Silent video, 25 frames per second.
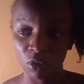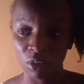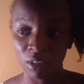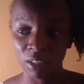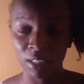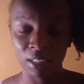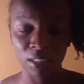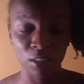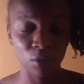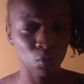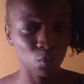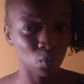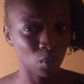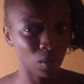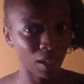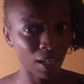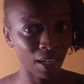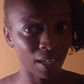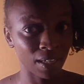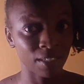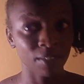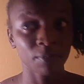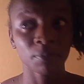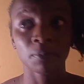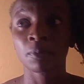kid to
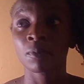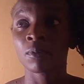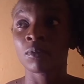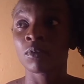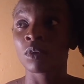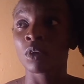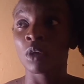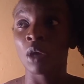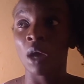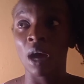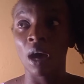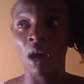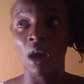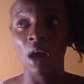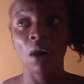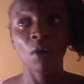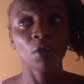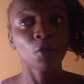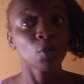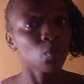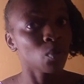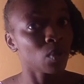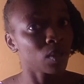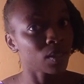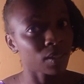learn, how
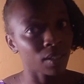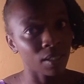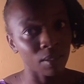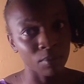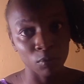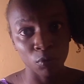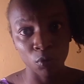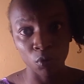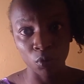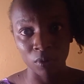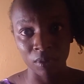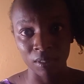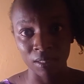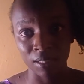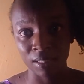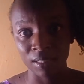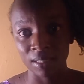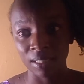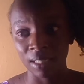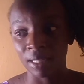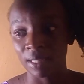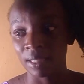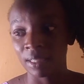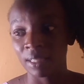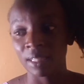you want them to
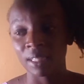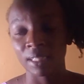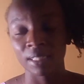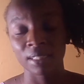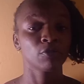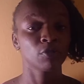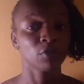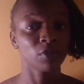understand things.